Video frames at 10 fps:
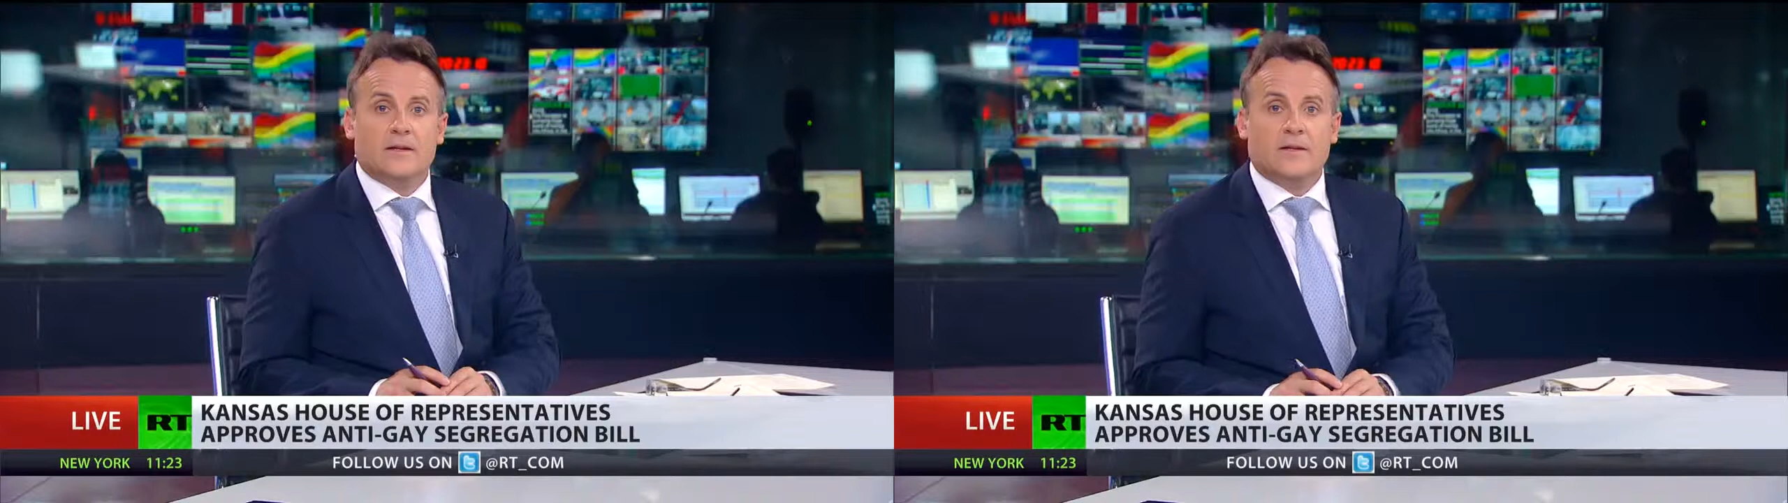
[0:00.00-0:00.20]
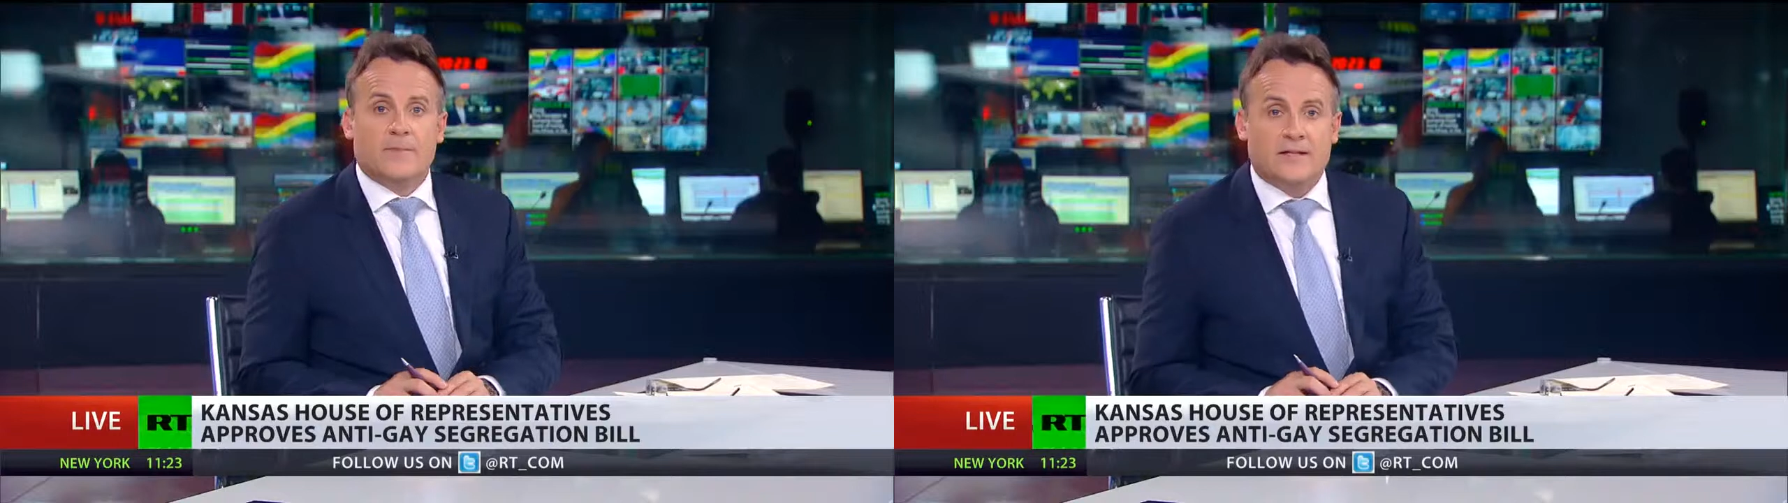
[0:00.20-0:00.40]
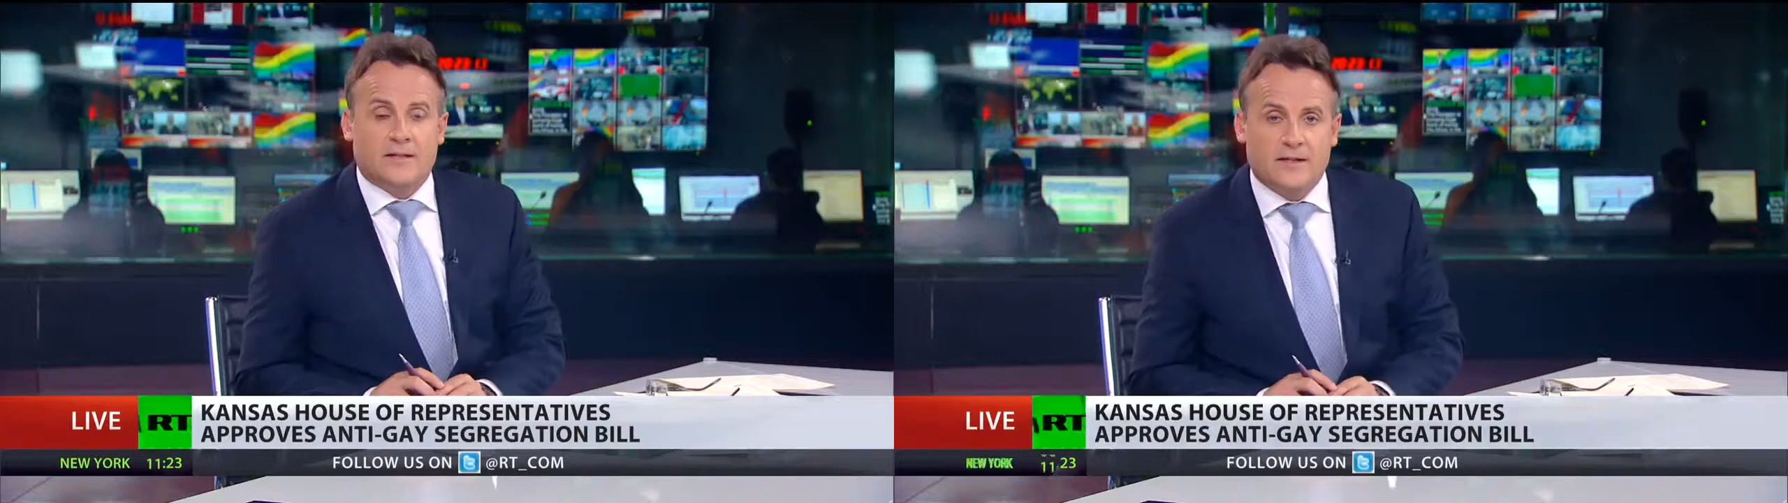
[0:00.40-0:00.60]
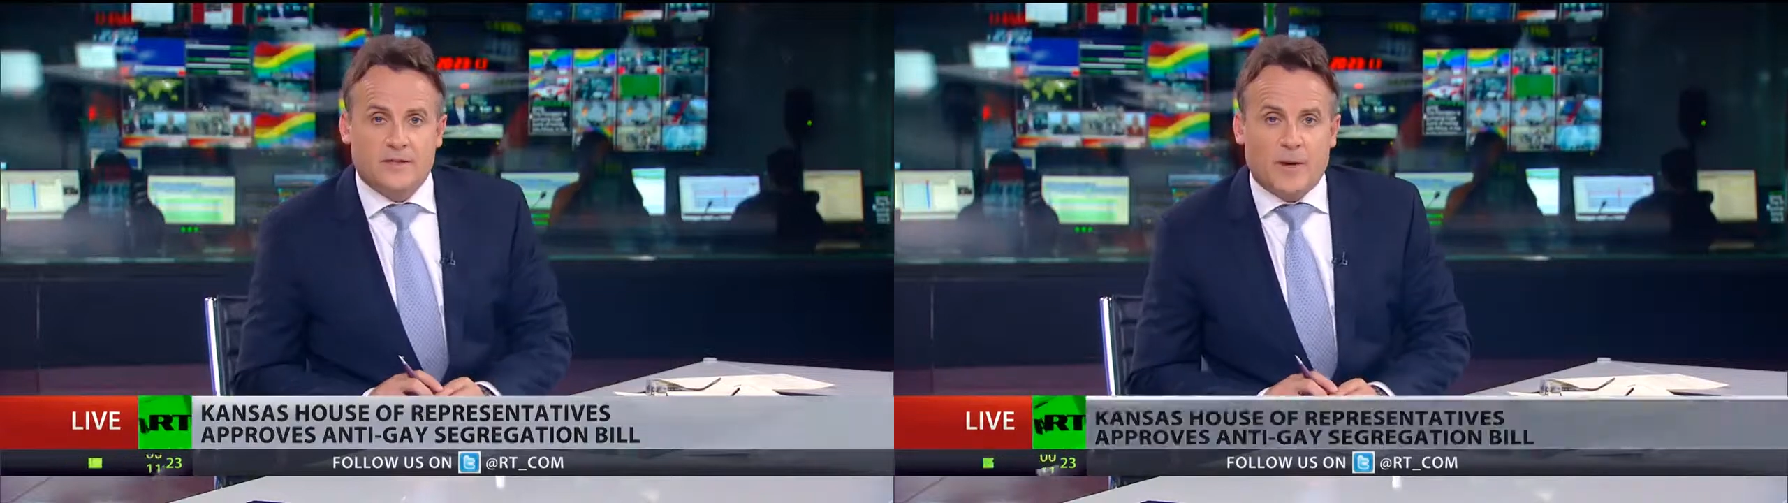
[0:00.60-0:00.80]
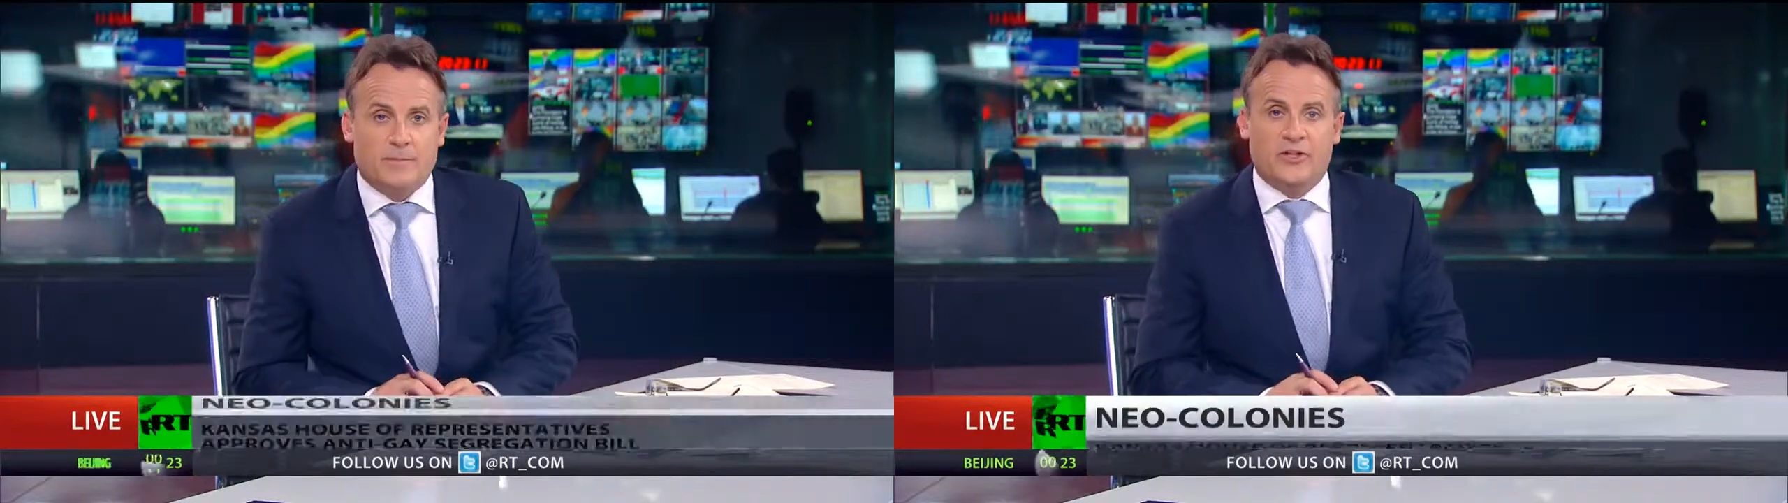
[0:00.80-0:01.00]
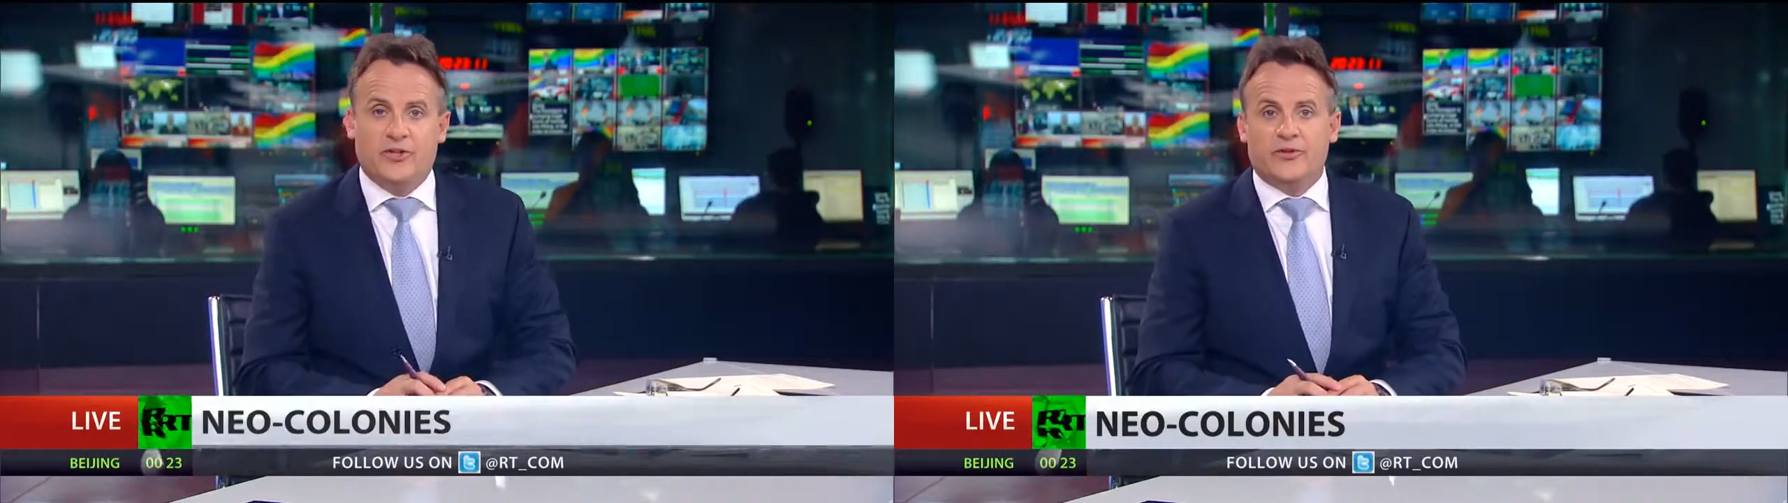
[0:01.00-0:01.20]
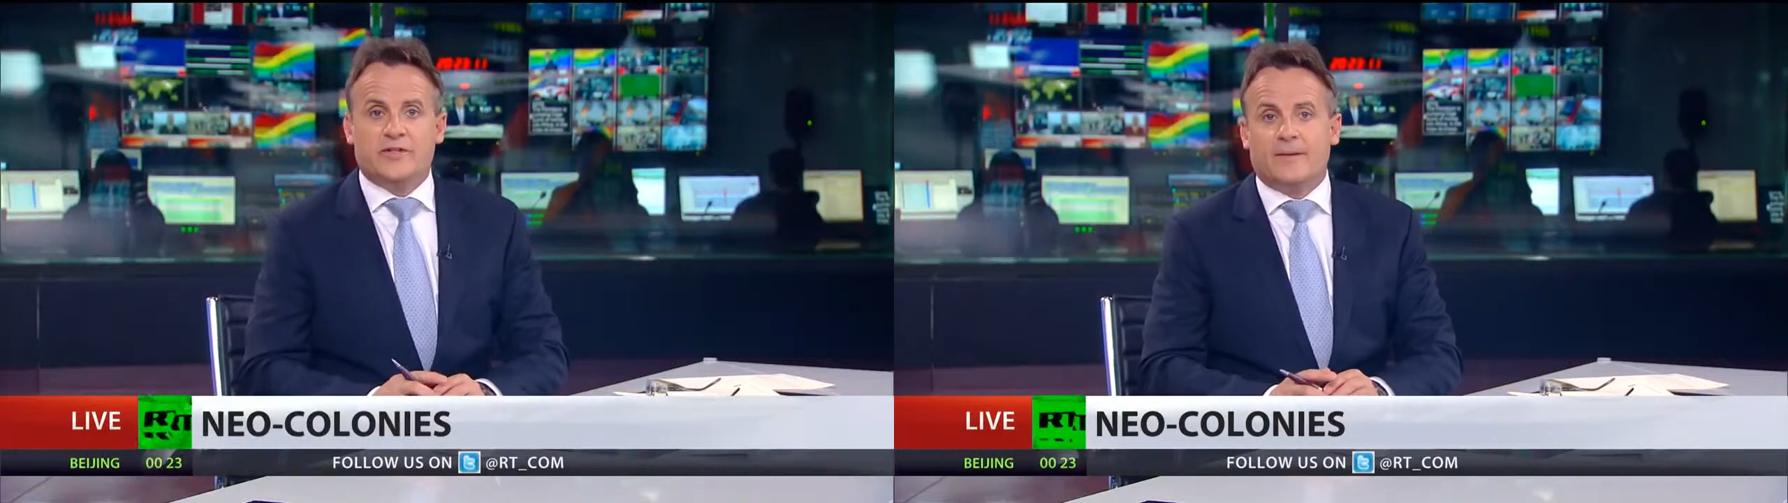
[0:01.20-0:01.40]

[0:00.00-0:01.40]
The Pentagon is pumping huge